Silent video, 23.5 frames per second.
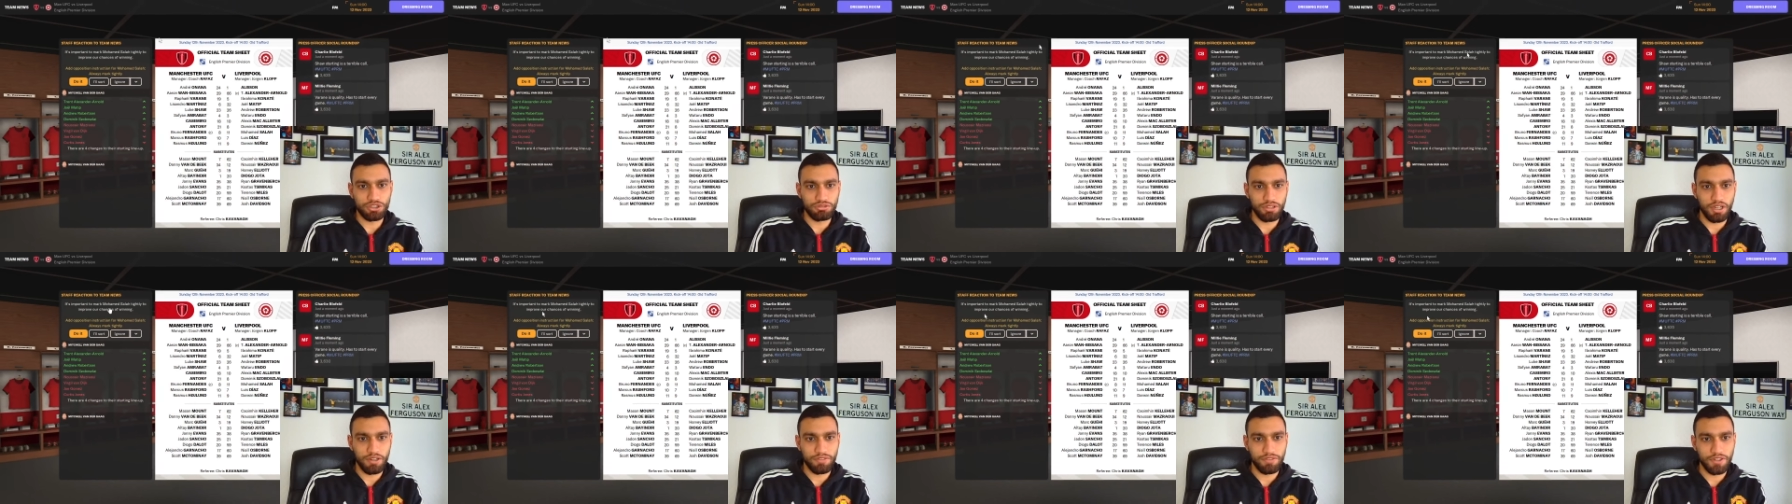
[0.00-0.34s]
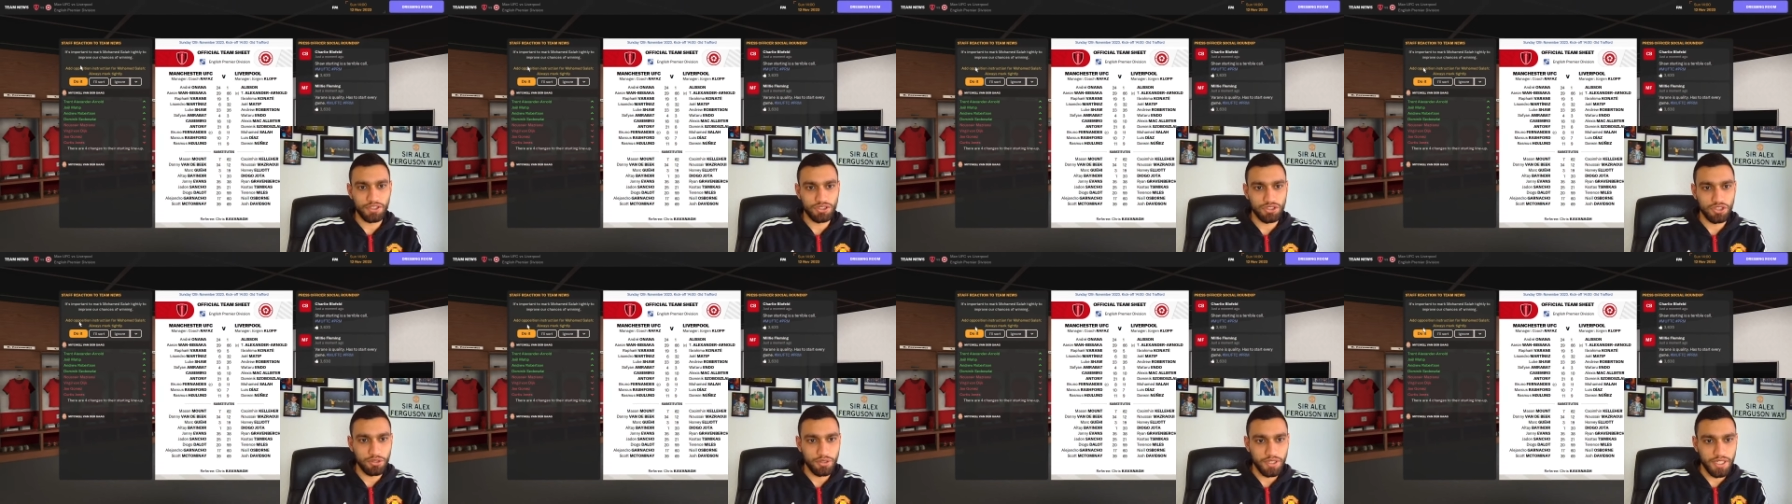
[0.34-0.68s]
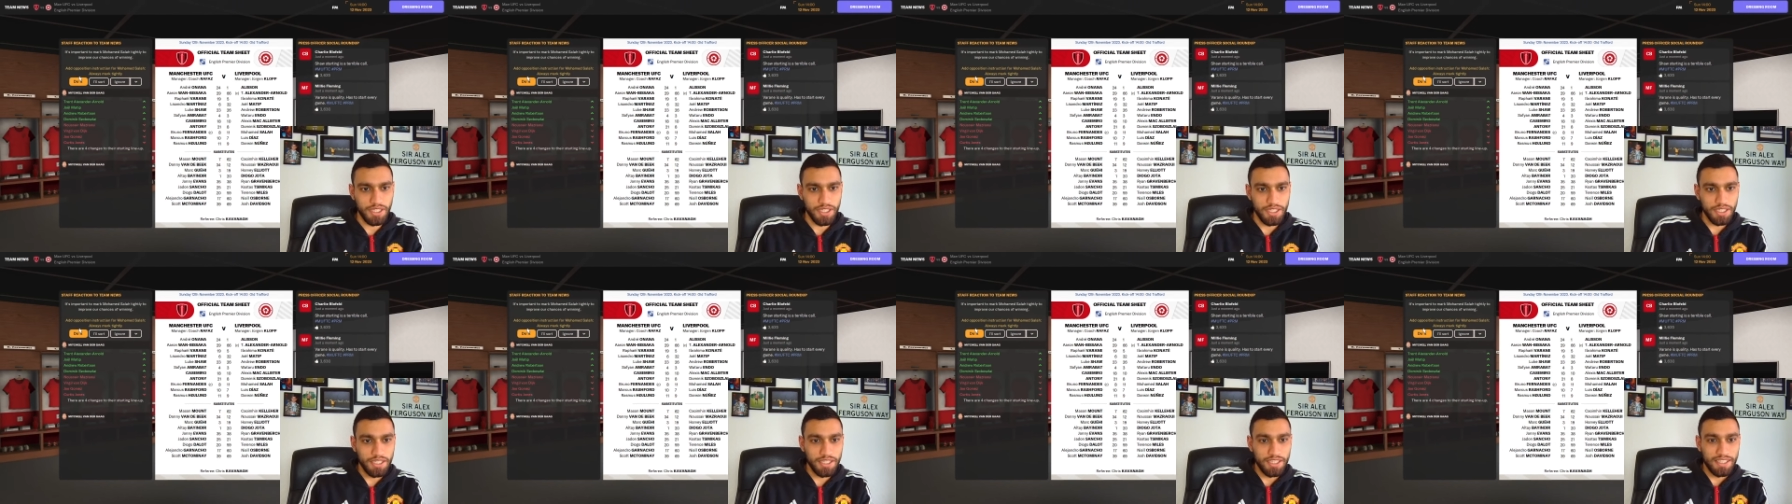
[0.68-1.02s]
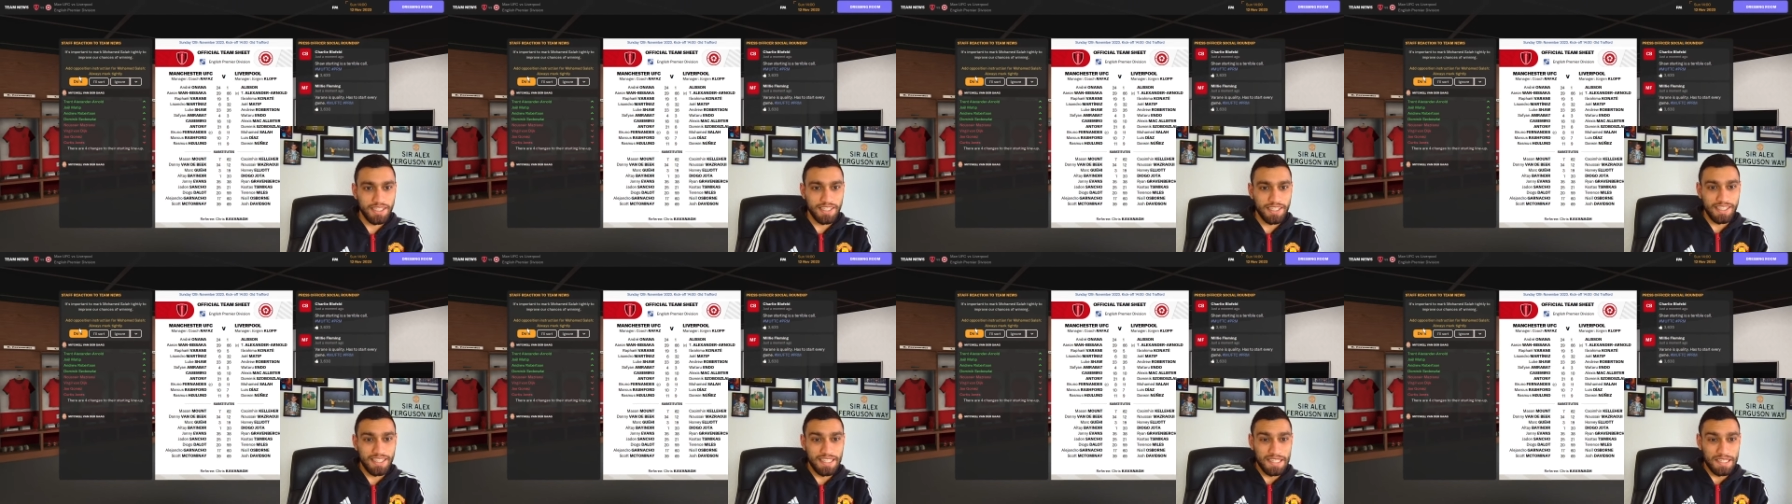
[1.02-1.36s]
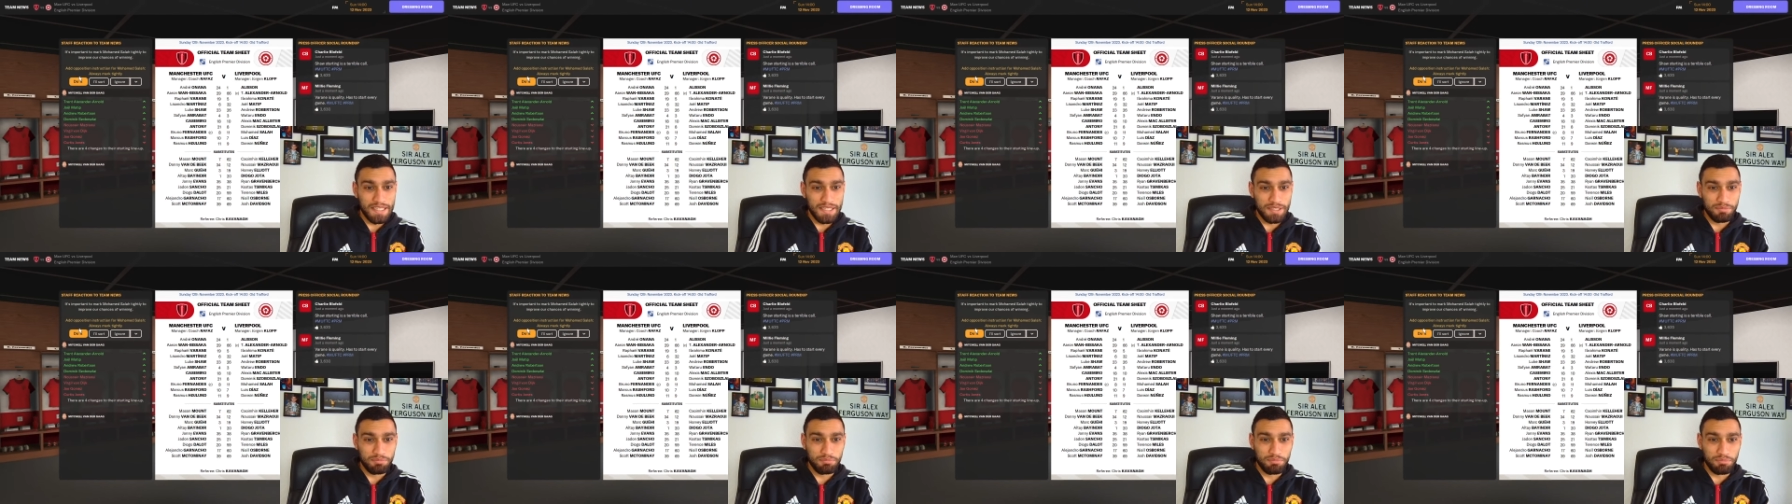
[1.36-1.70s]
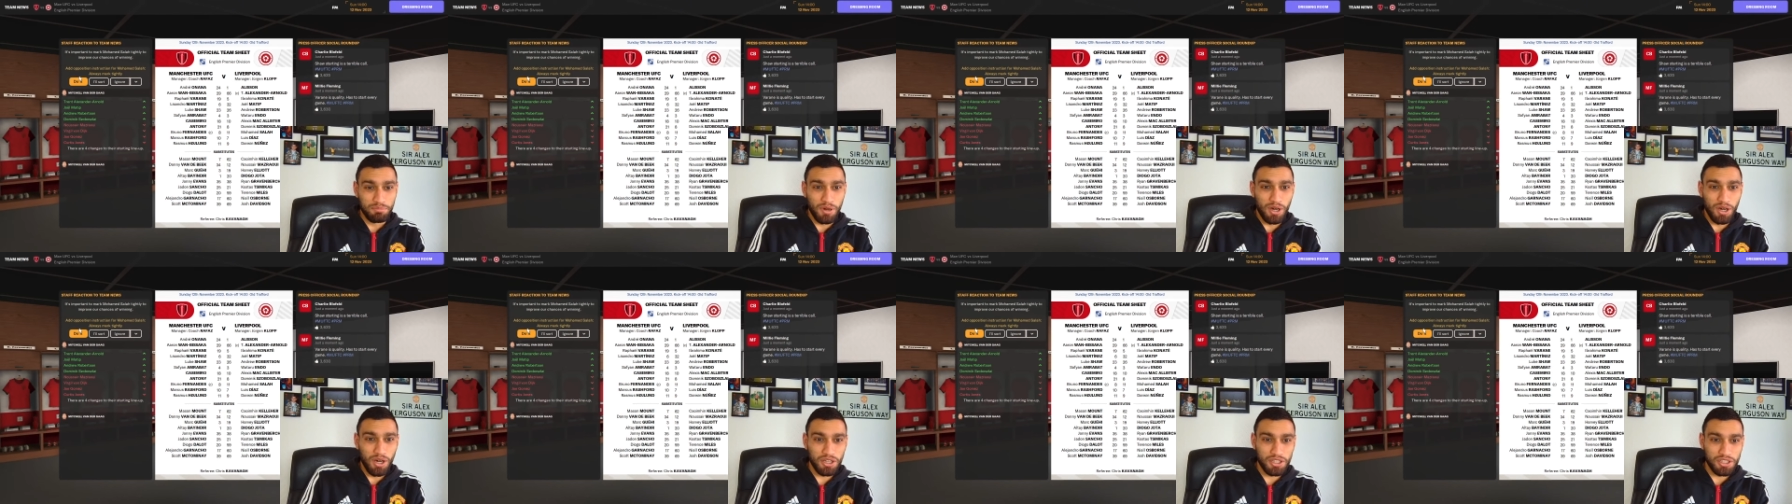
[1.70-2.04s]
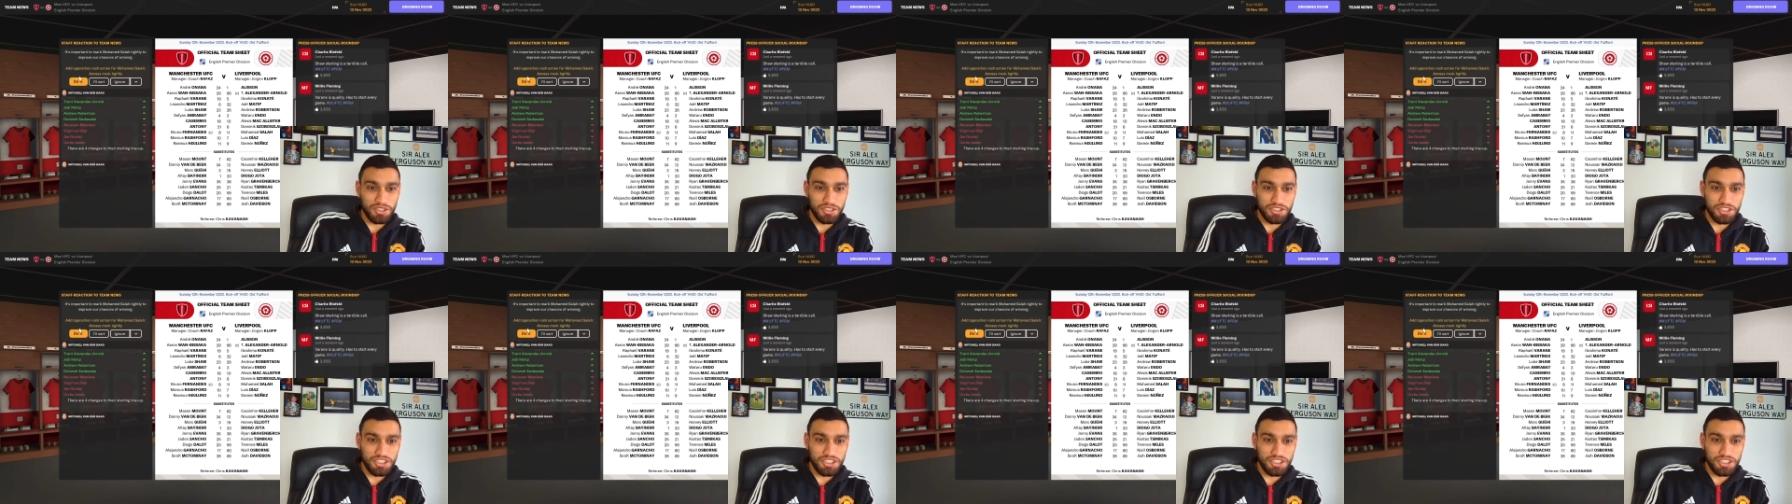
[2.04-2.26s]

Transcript: Rafaz do it? Marked